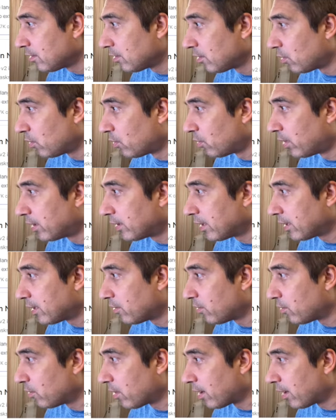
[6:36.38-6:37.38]
working
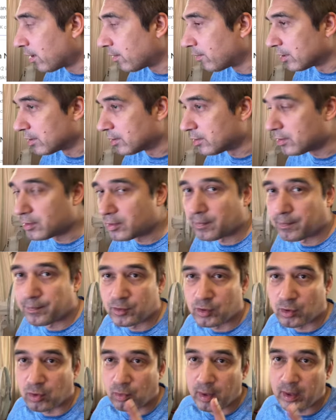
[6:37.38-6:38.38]
in Hermes.
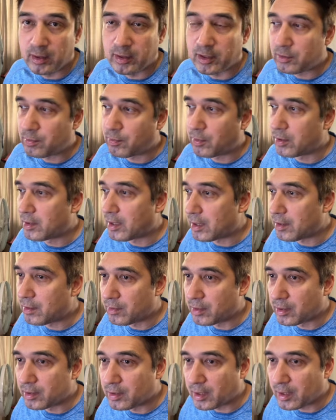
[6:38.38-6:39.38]
So we'll just put that to
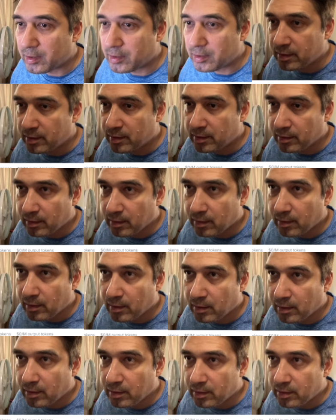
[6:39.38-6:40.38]
the test.
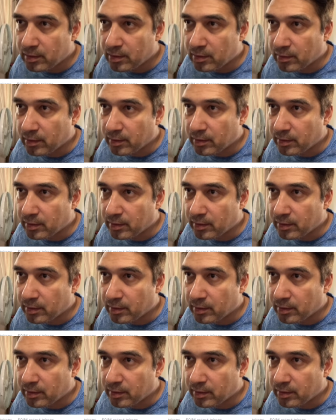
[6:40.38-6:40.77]
So we'll